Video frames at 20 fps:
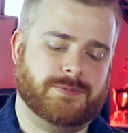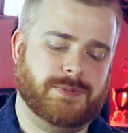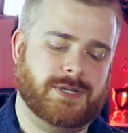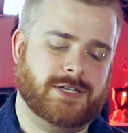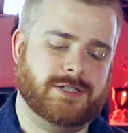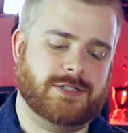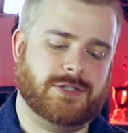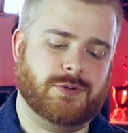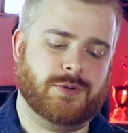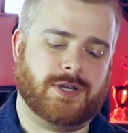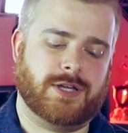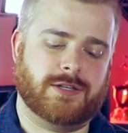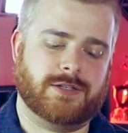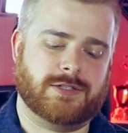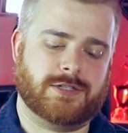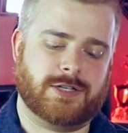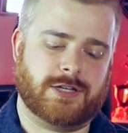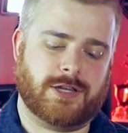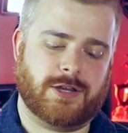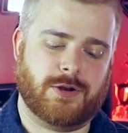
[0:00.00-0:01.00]
means you can
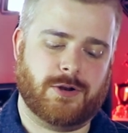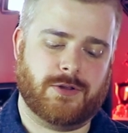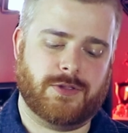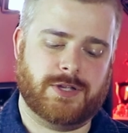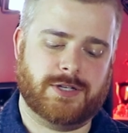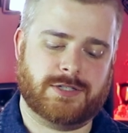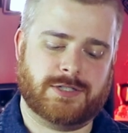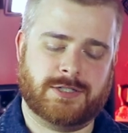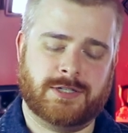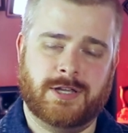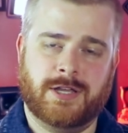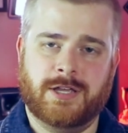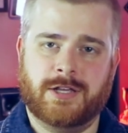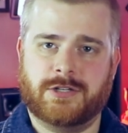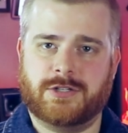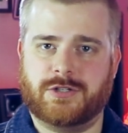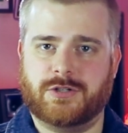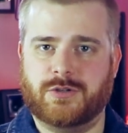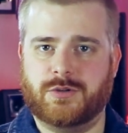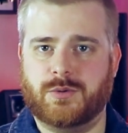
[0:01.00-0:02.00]
secure this
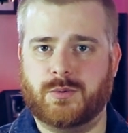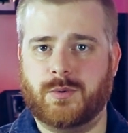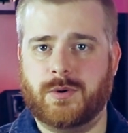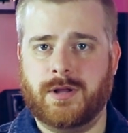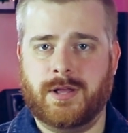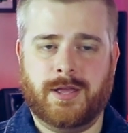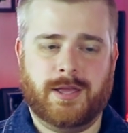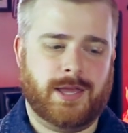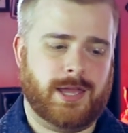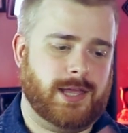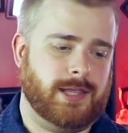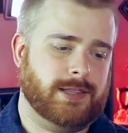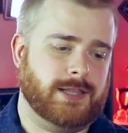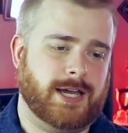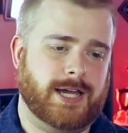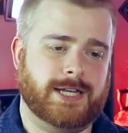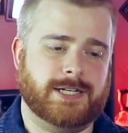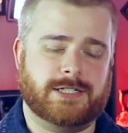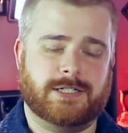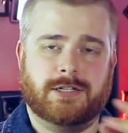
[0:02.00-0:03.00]
to a
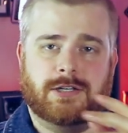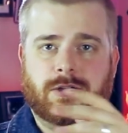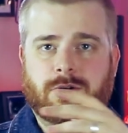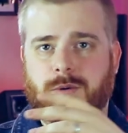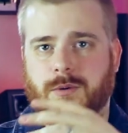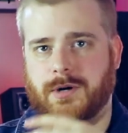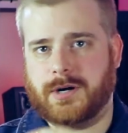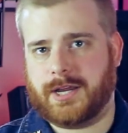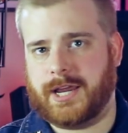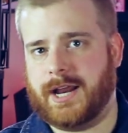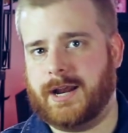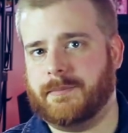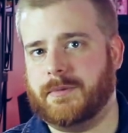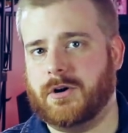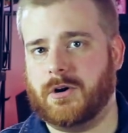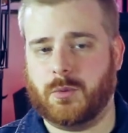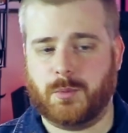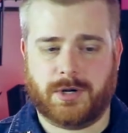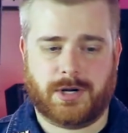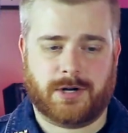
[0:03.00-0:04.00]
light or a
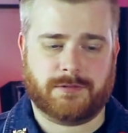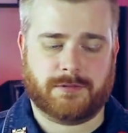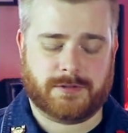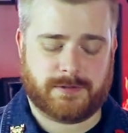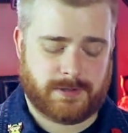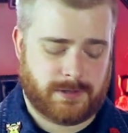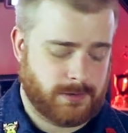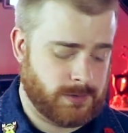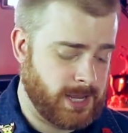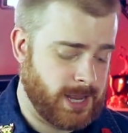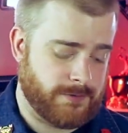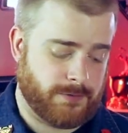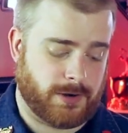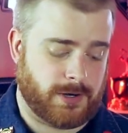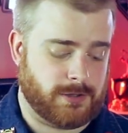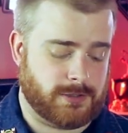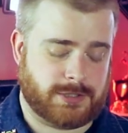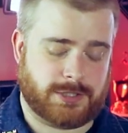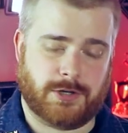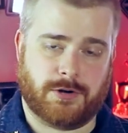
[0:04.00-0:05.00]
camera or whatever
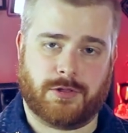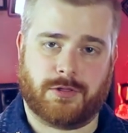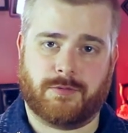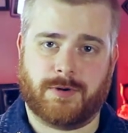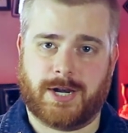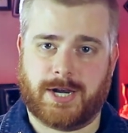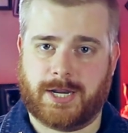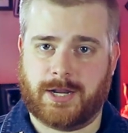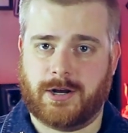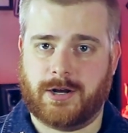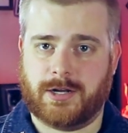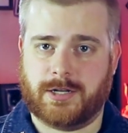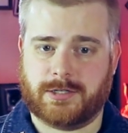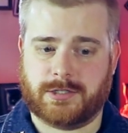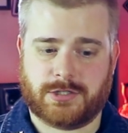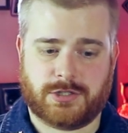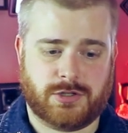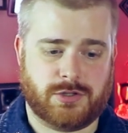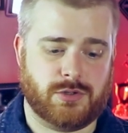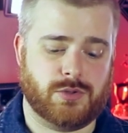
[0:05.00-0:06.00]
else you're threading
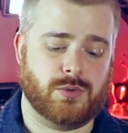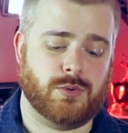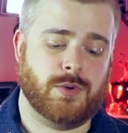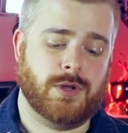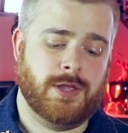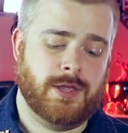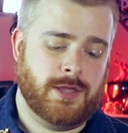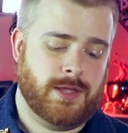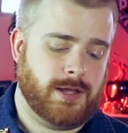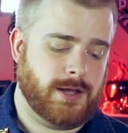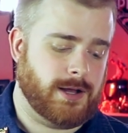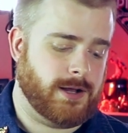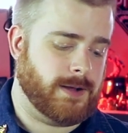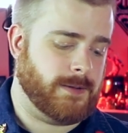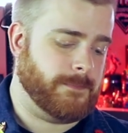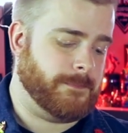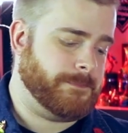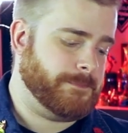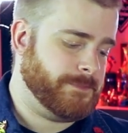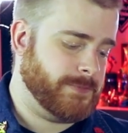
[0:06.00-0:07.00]
onto
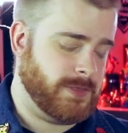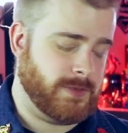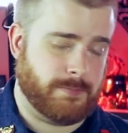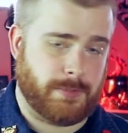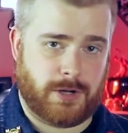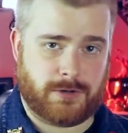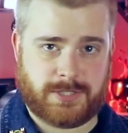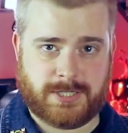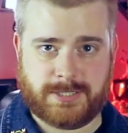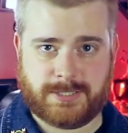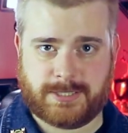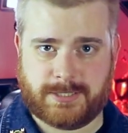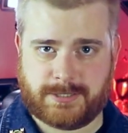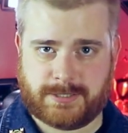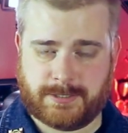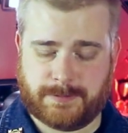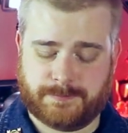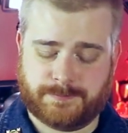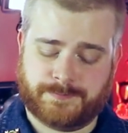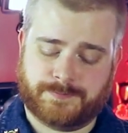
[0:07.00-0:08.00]
the mounting
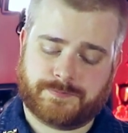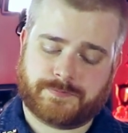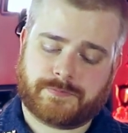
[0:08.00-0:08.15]
system,